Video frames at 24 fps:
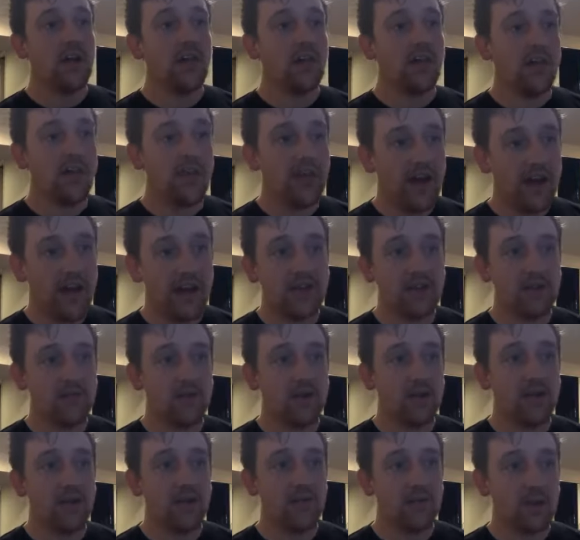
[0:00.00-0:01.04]
That is
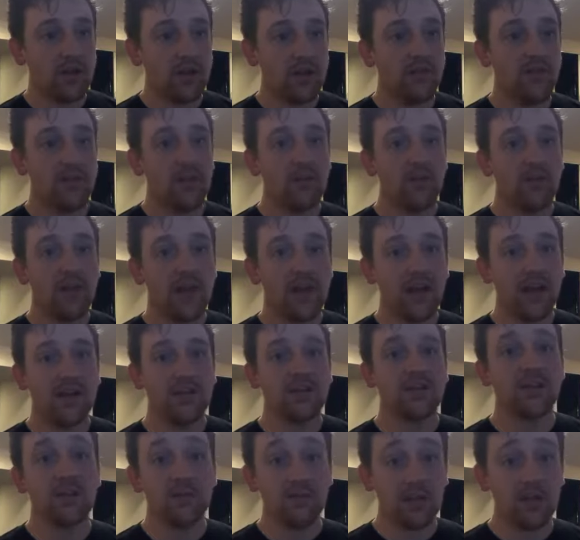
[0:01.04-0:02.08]
why I believe that man
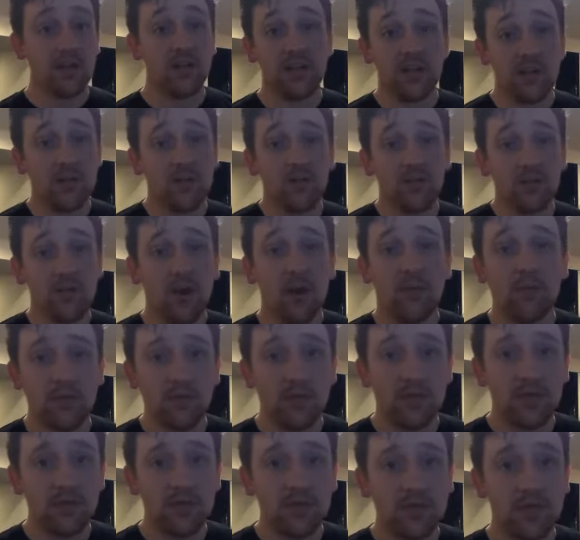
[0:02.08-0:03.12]
has the ability to humble
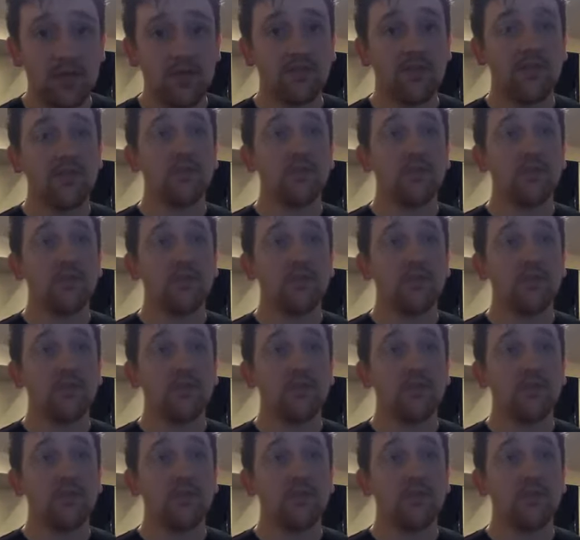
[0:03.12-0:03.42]
himself.